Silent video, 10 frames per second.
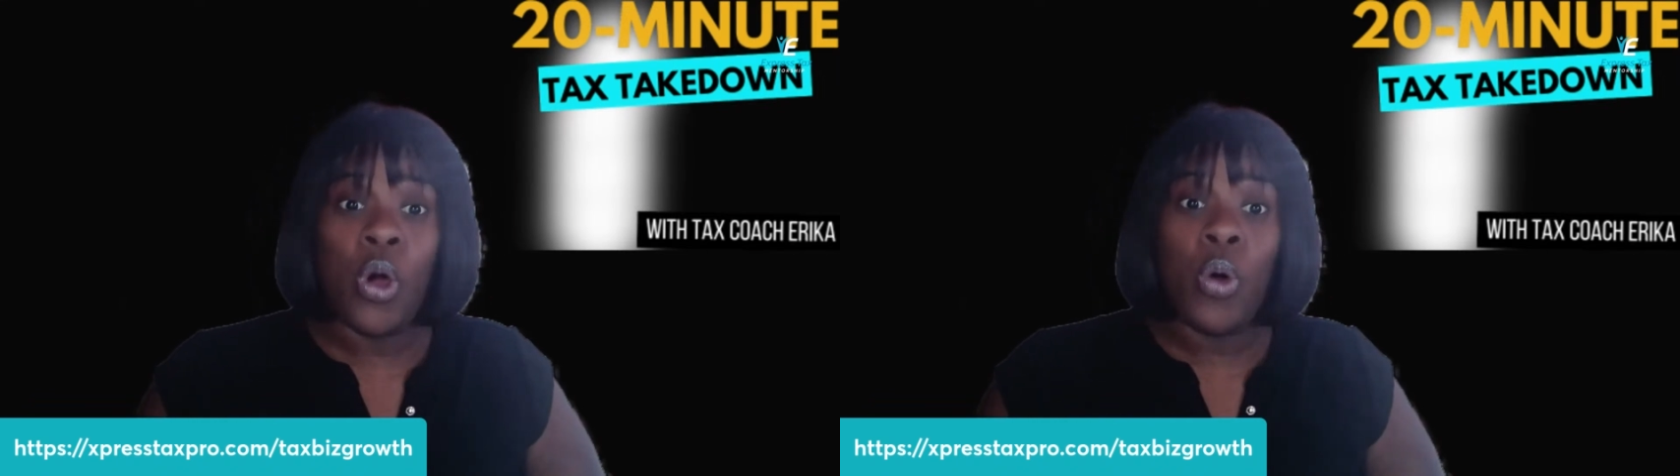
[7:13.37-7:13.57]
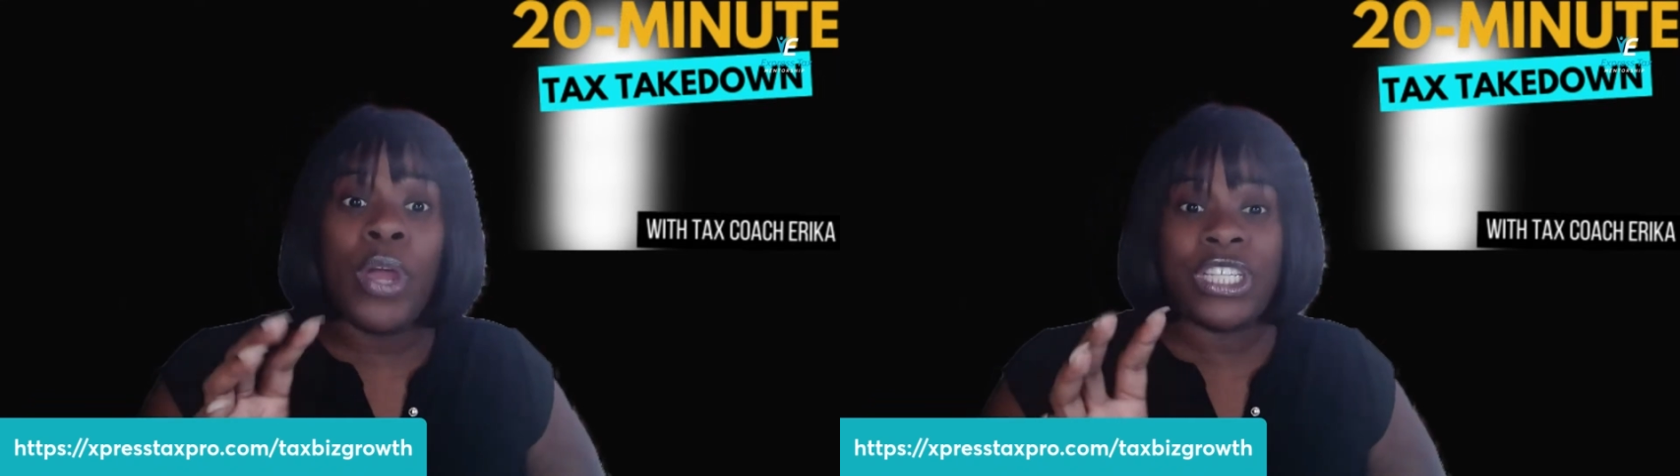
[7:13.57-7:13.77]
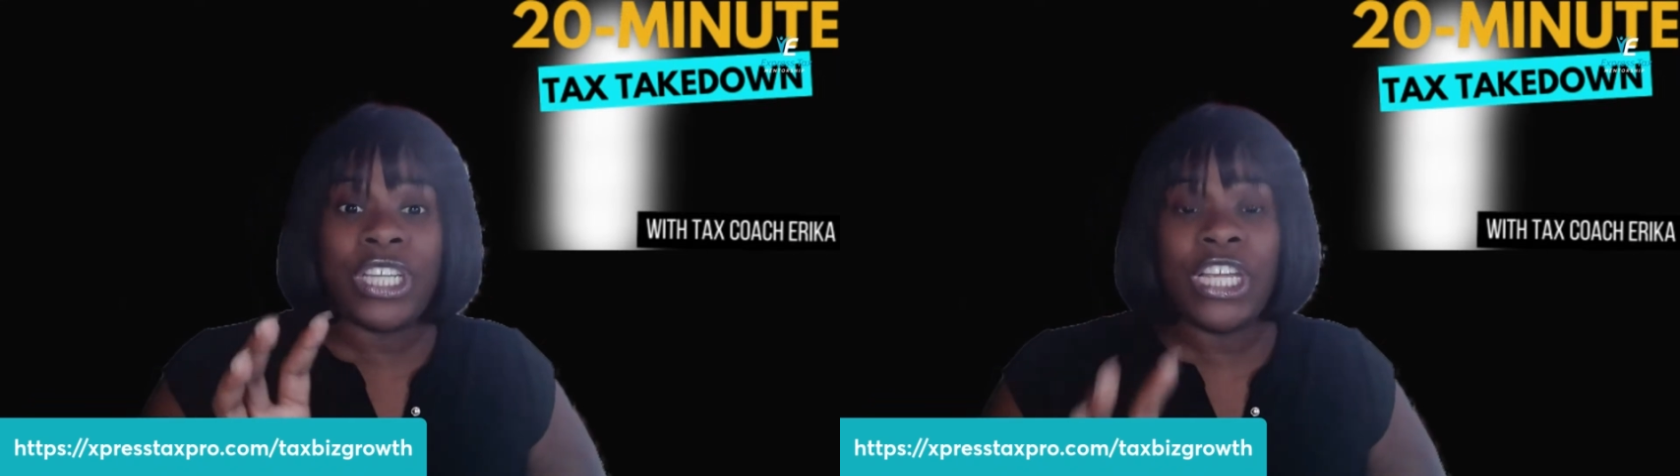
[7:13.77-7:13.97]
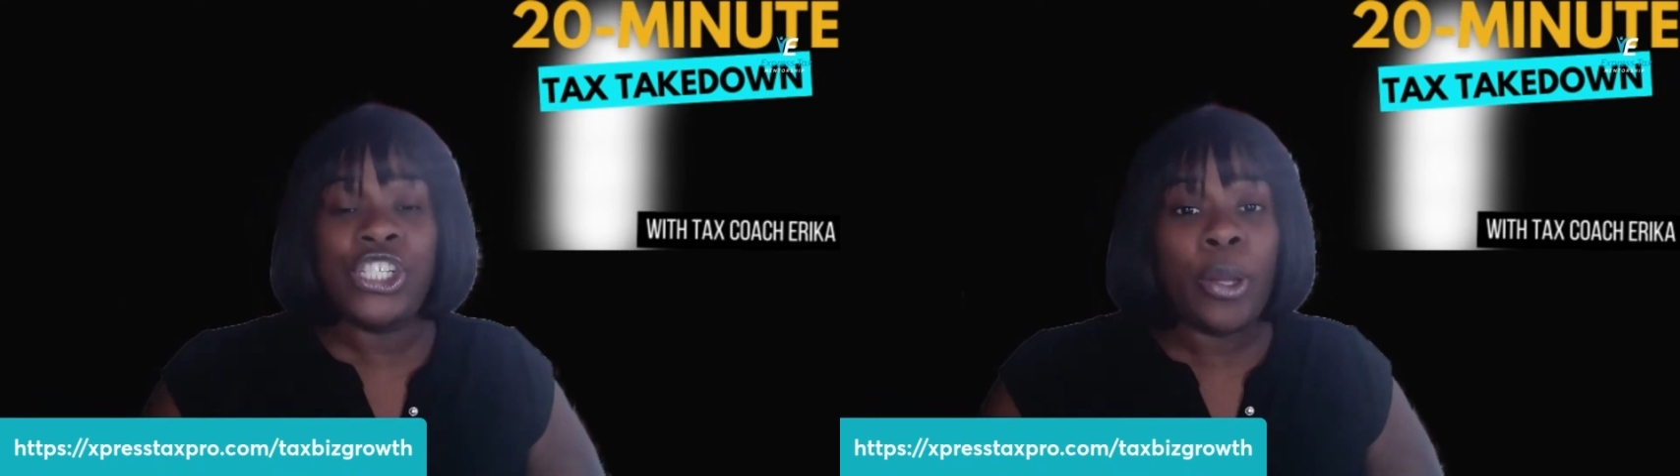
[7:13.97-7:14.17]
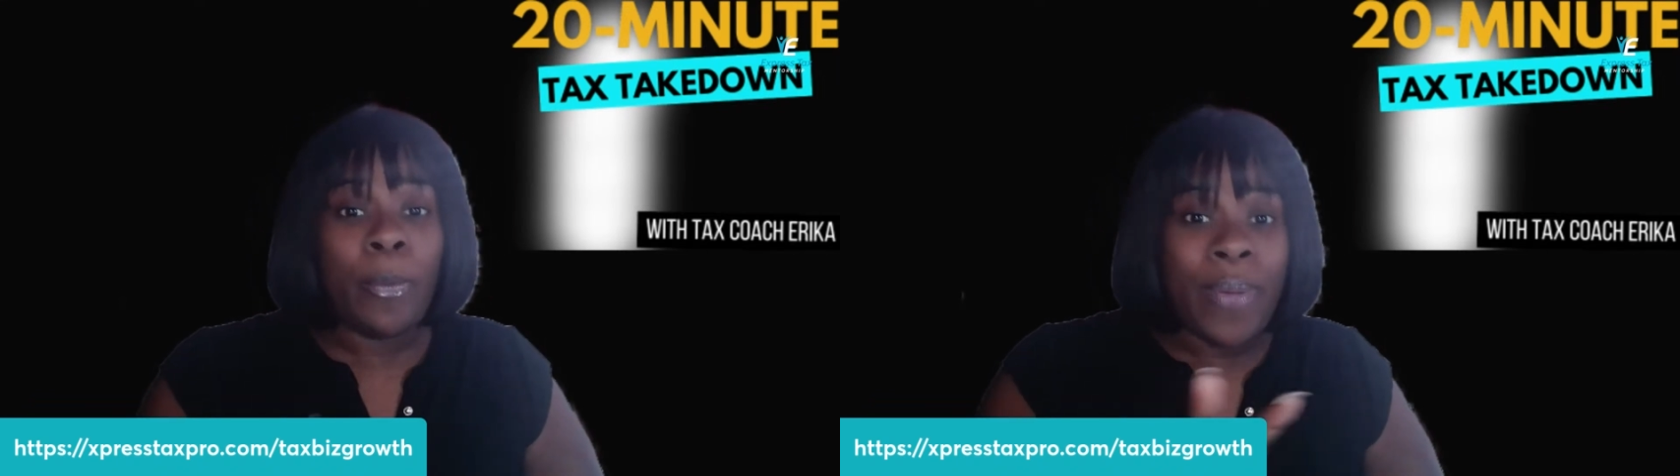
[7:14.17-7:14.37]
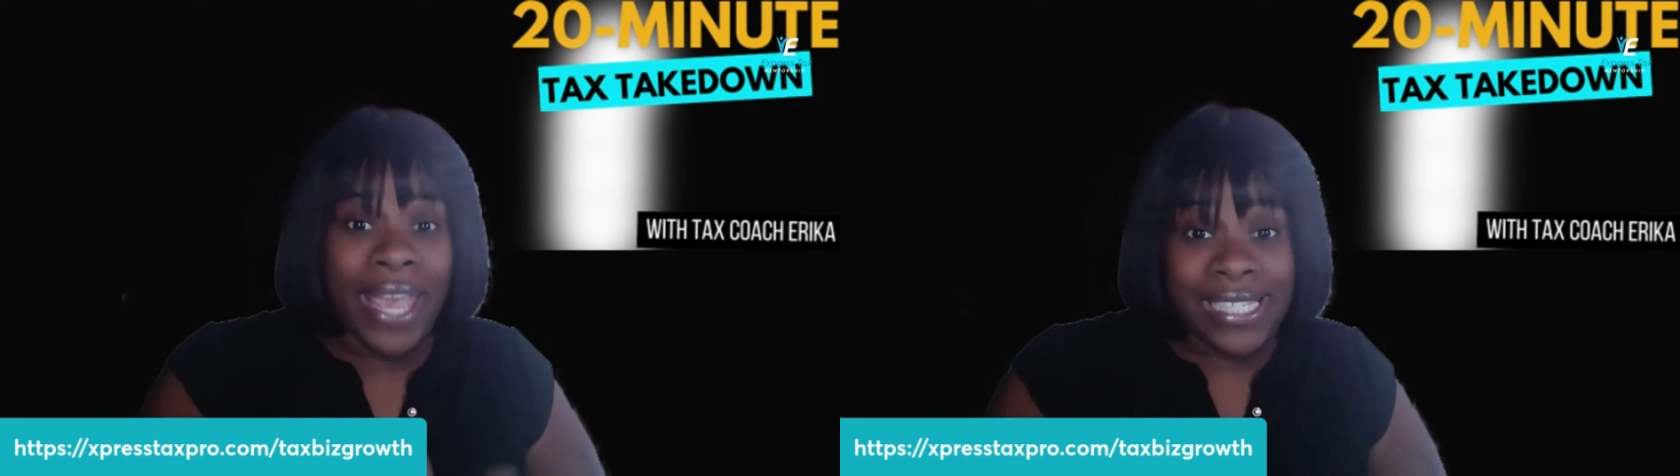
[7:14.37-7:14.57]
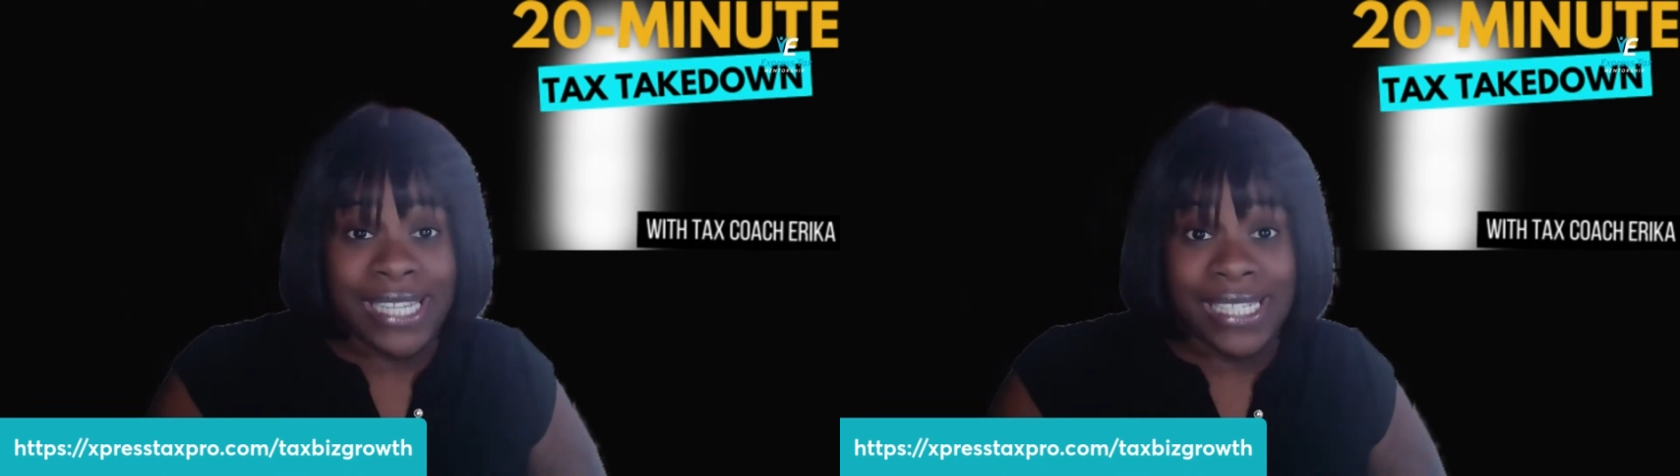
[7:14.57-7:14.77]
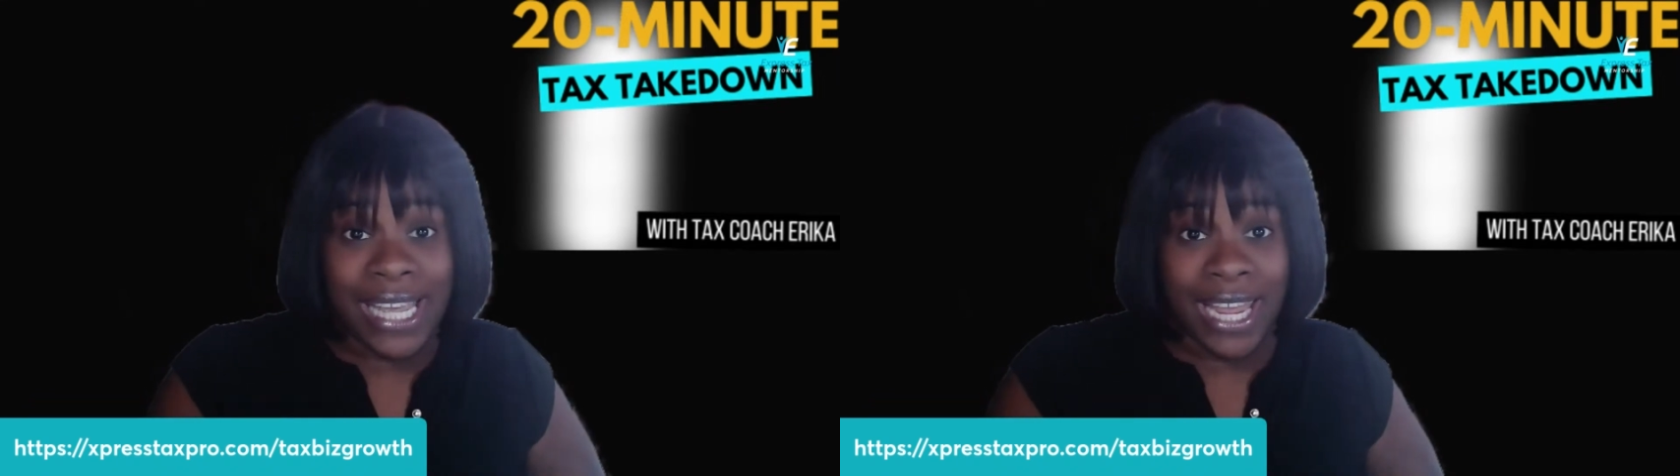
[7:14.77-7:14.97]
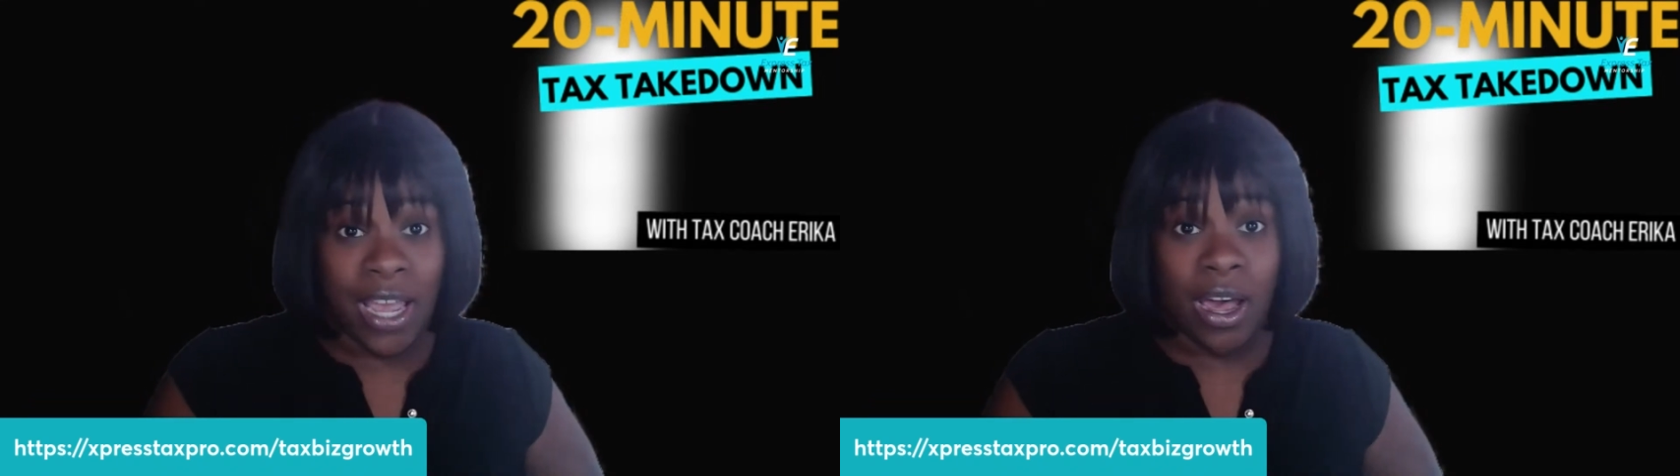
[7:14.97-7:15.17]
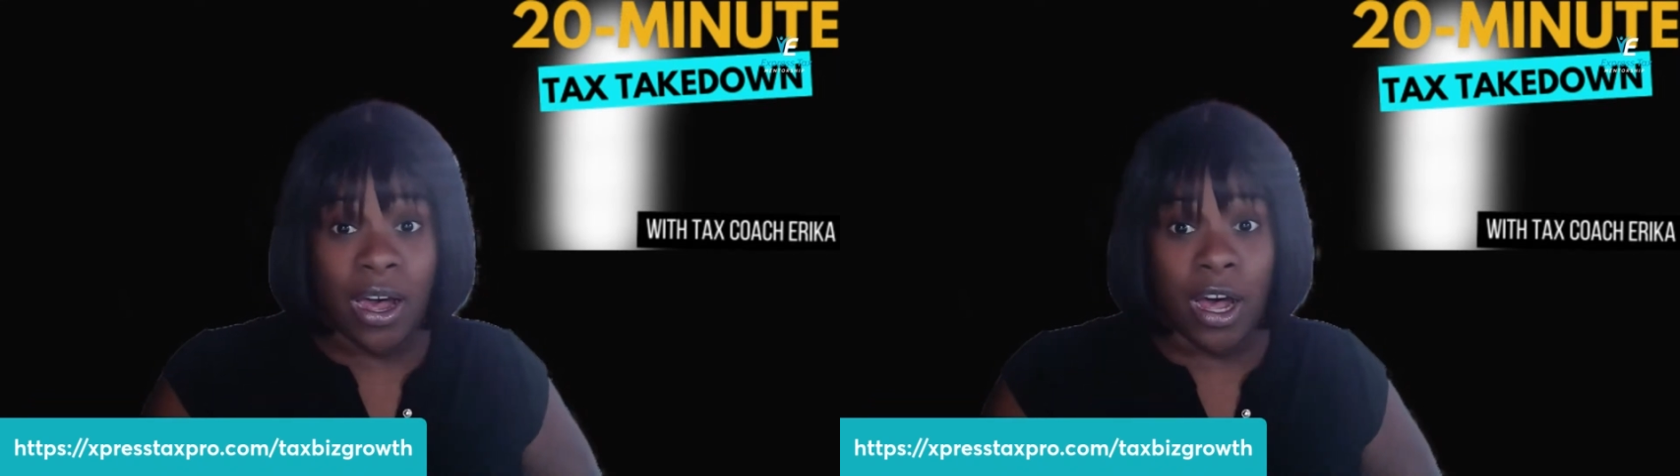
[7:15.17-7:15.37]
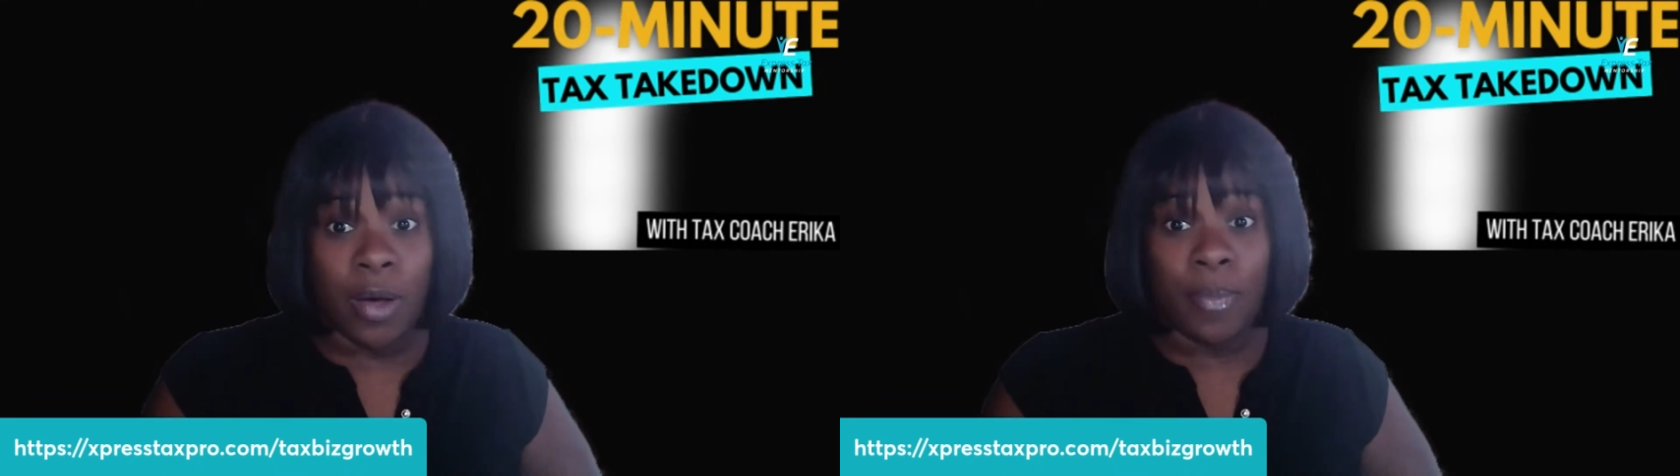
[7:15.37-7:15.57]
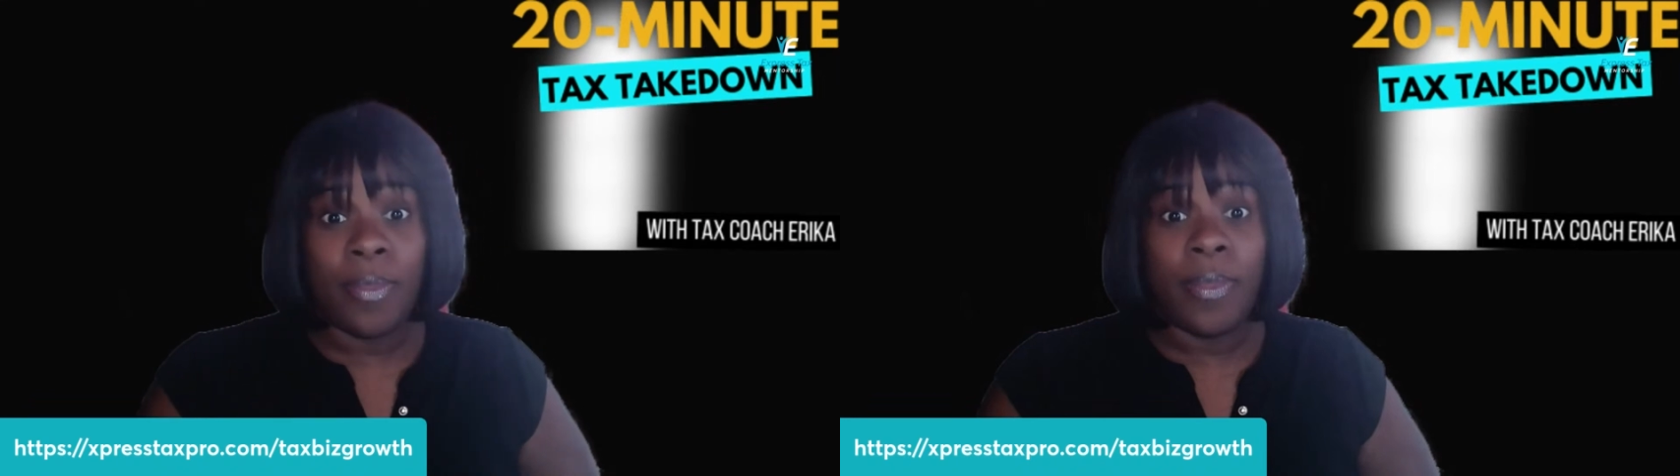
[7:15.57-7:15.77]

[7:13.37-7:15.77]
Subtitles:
which is your business income